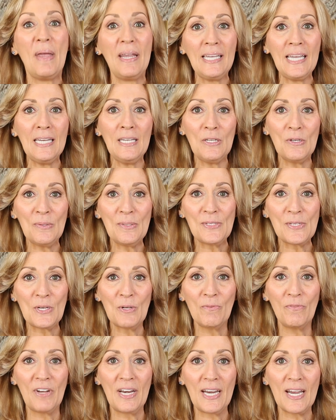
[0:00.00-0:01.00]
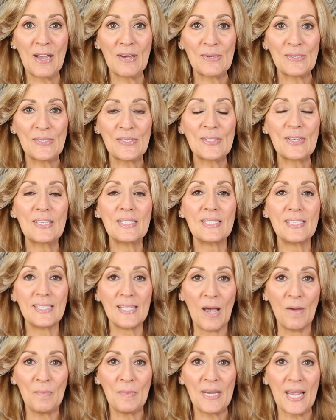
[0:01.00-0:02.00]
Making YouTube videos
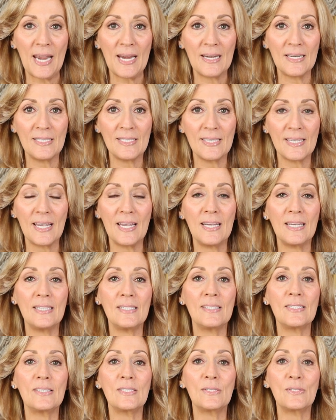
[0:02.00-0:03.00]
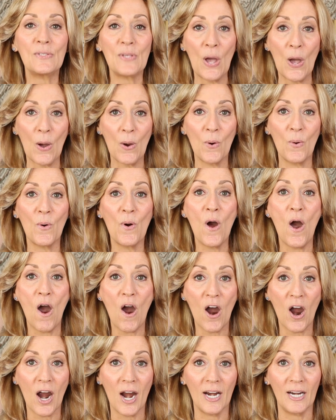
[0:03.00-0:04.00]
some days is so
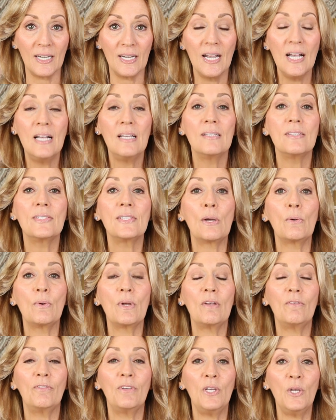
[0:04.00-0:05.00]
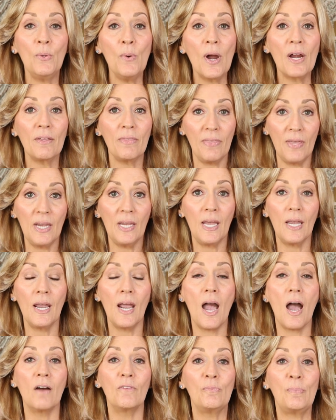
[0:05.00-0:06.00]
hard. So if you are
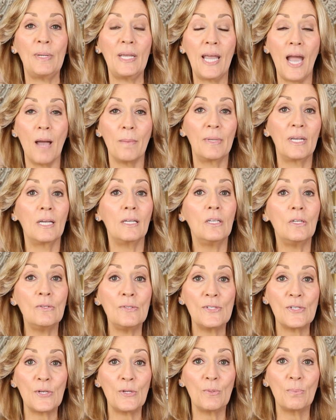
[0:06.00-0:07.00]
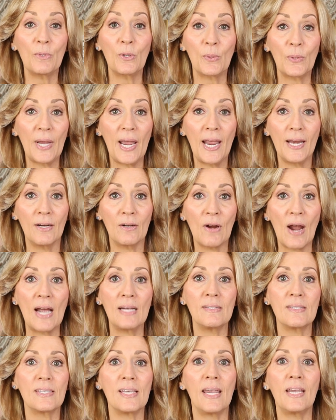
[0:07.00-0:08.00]
thinking of becoming a YouTube creator,
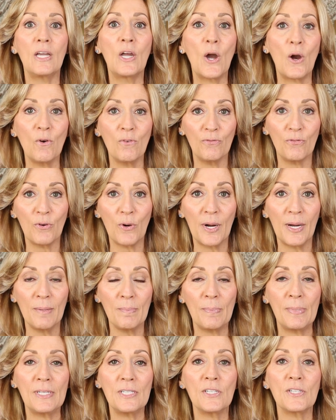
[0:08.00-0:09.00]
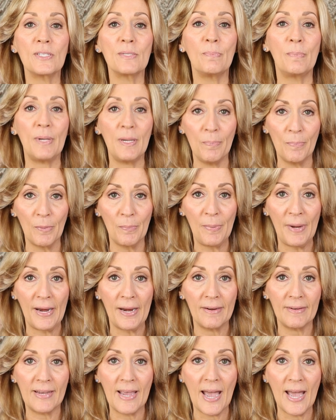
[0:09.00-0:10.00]
I say go for it, but just be
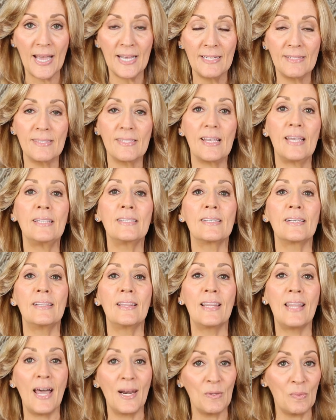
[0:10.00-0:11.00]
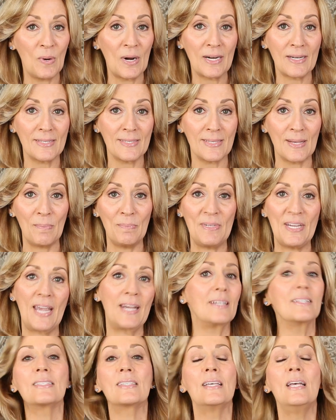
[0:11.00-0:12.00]
prepared, guys. It's a lot of work some
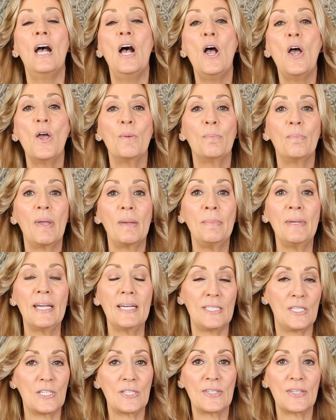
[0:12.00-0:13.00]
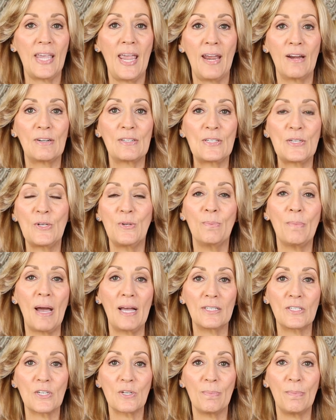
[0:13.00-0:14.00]
days maybe I just care too
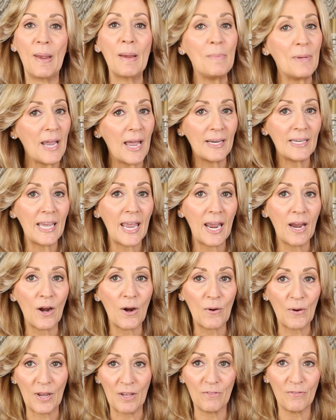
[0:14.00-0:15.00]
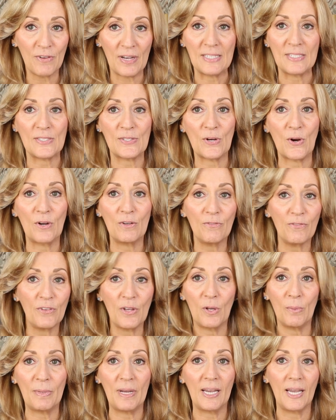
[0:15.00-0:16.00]
much. Maybe I care if I start
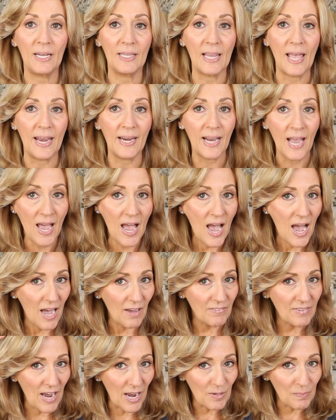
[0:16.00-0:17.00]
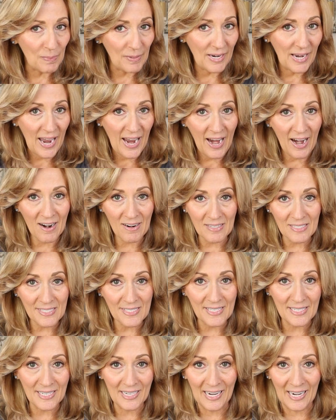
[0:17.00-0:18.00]
filming and like I've got a big hair
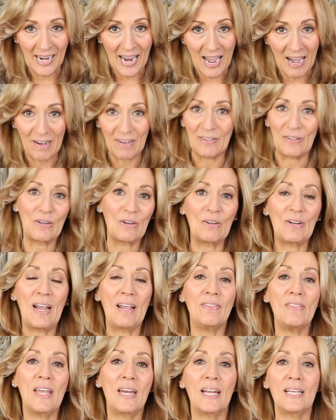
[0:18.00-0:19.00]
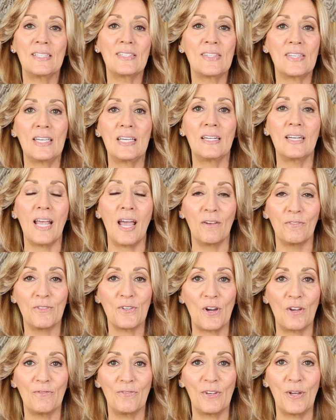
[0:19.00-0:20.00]
sticking out or and then I see it
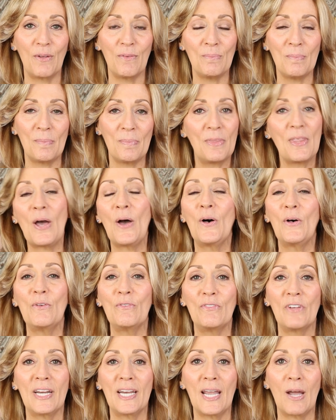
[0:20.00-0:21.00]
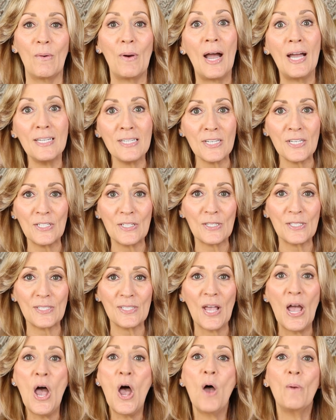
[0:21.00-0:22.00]
after I film the whole video. I should
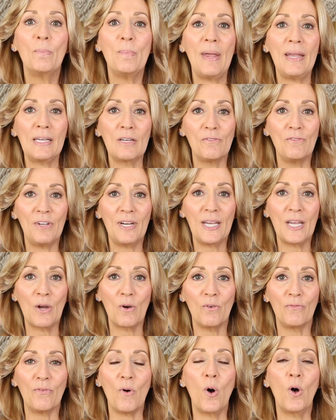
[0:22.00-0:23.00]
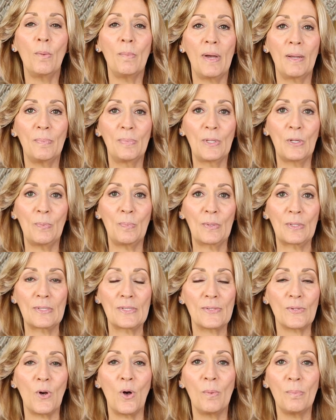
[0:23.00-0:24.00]
just make a video of all my
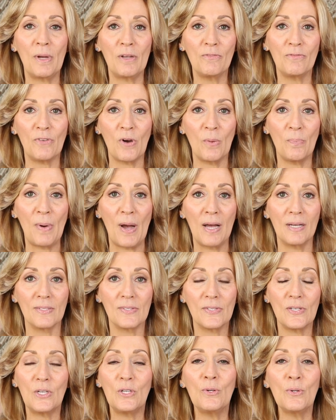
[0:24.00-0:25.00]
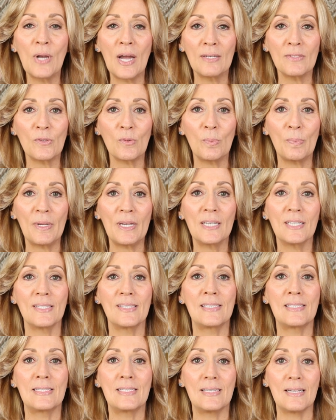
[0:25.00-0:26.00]
bloopers, all my faux pas. You guys would be
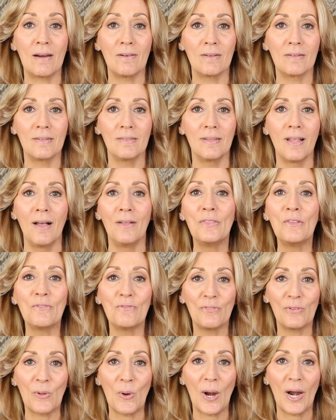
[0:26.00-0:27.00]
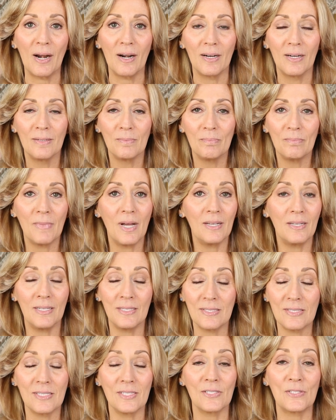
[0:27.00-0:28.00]
hysterical on the floor. Uh,
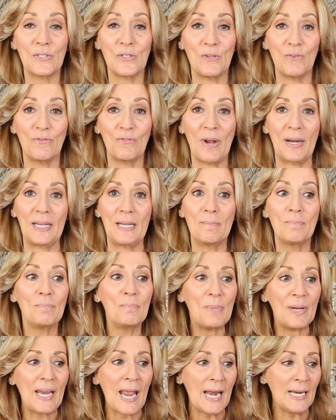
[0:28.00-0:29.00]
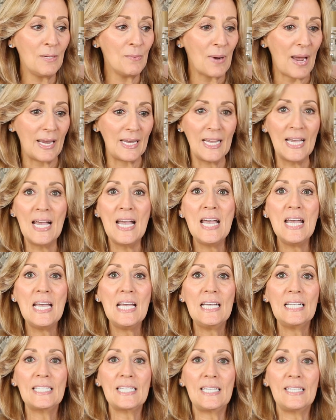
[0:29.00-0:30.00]
it's just too funny. But anyway,
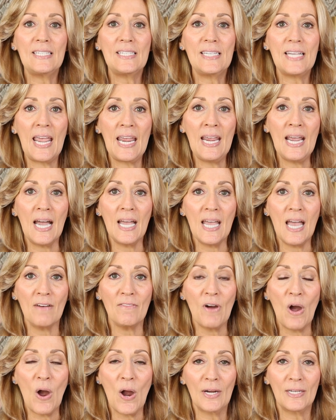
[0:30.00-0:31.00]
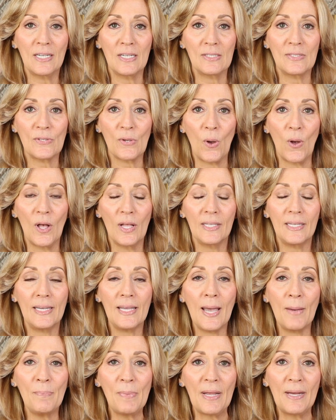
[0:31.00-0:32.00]
today I have a hard goods haul.
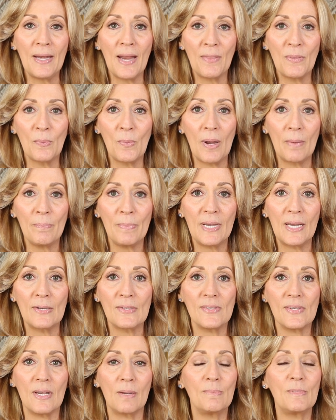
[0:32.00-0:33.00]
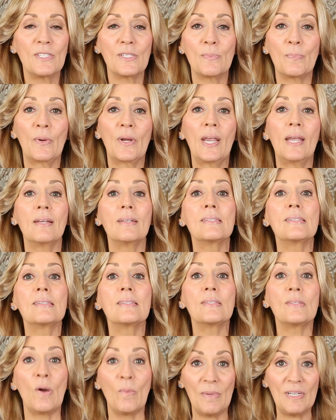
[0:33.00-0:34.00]
Yep, another one because I'm just bringing
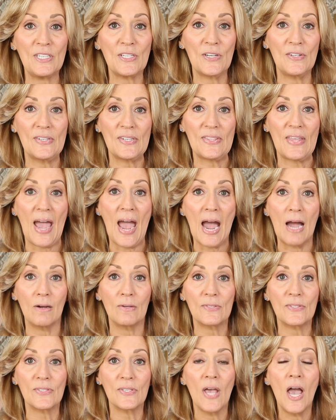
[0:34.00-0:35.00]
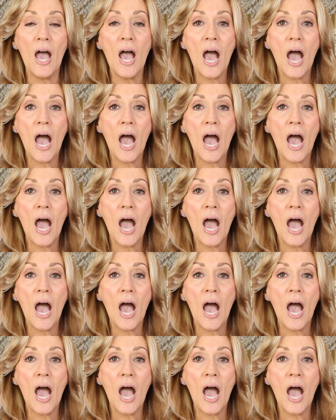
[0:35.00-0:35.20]
so much into the house.